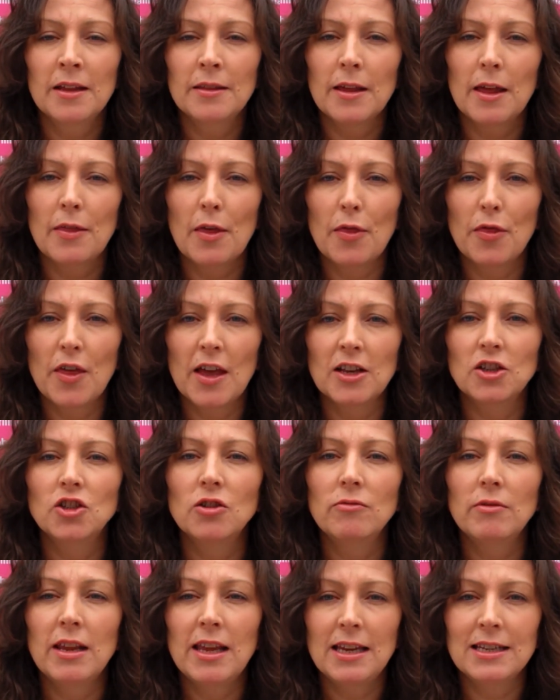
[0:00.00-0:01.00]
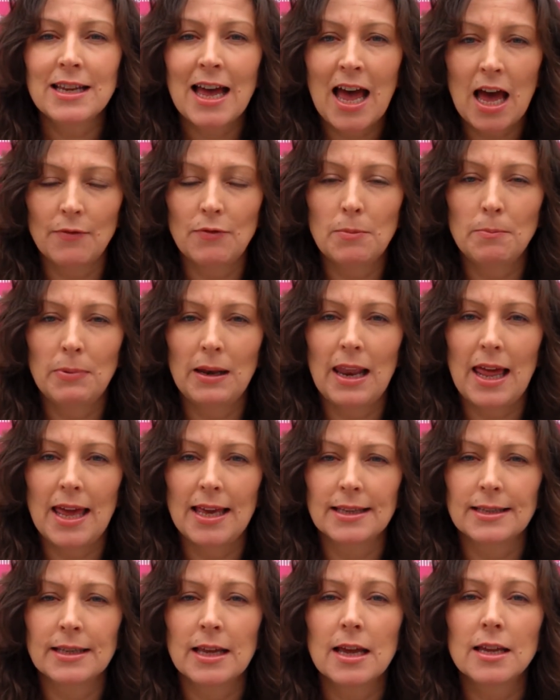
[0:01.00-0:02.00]
They're the things you need to have in
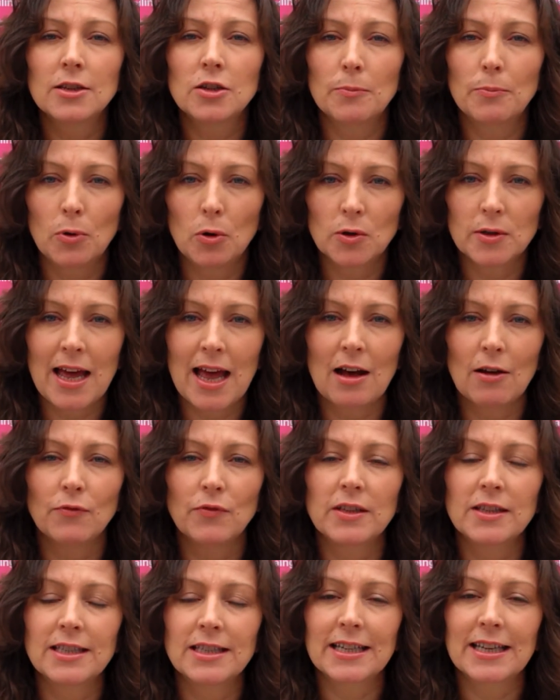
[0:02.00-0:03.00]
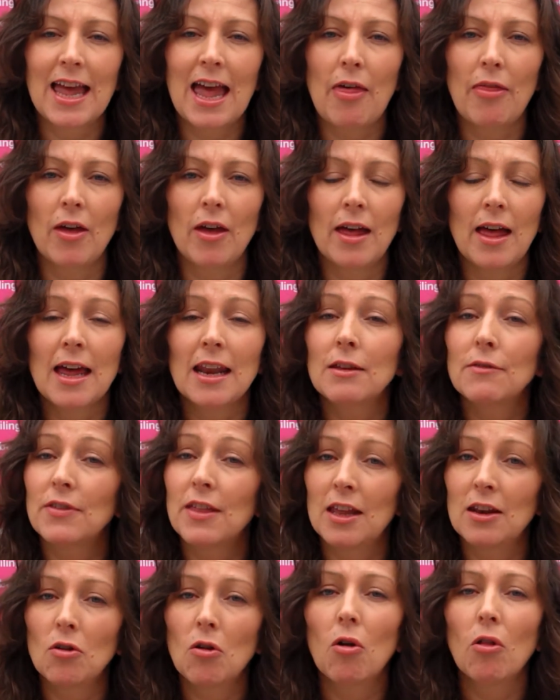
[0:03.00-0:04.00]
place to put outfits together. And if
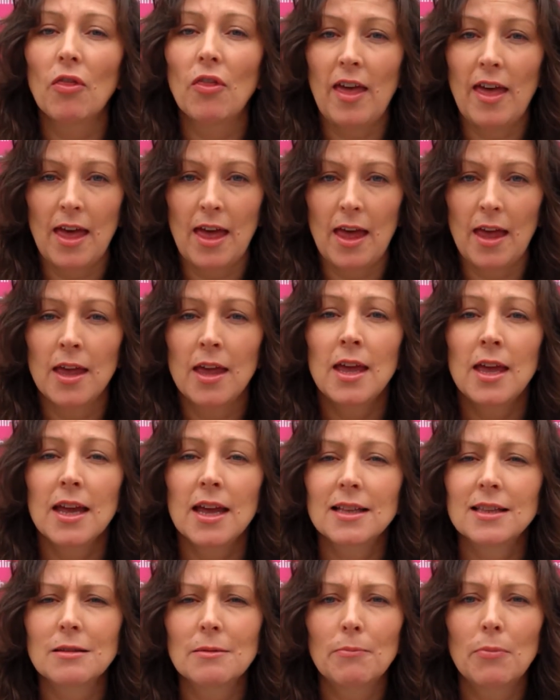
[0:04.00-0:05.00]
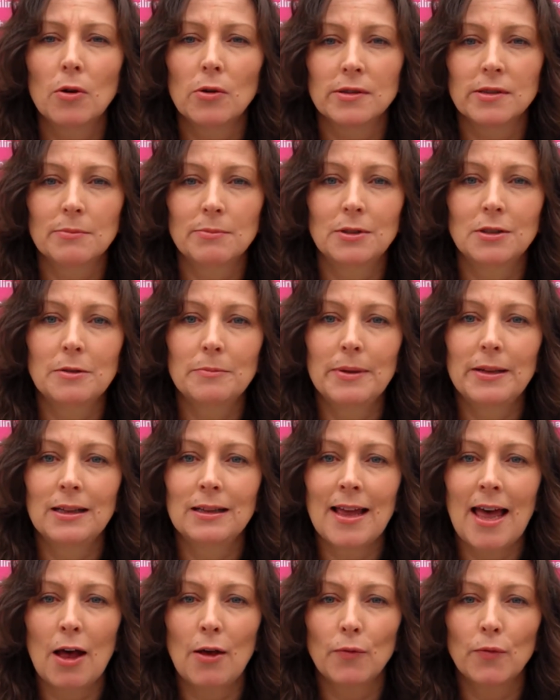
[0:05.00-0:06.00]
they're not there, it's impossible to
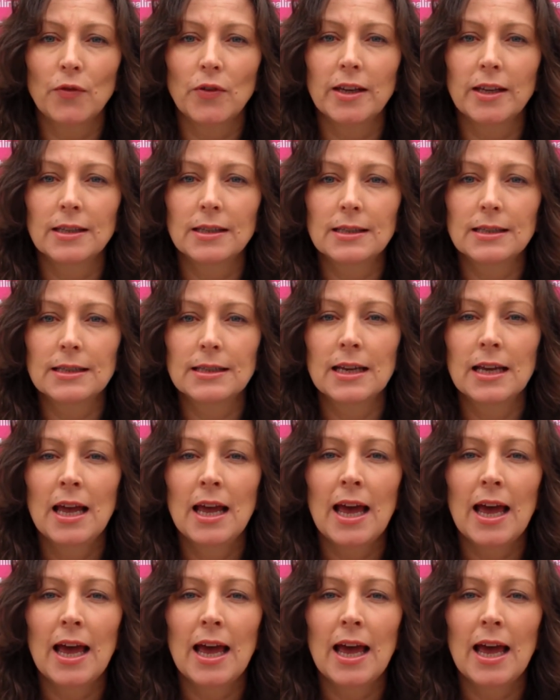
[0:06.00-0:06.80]
build outfits.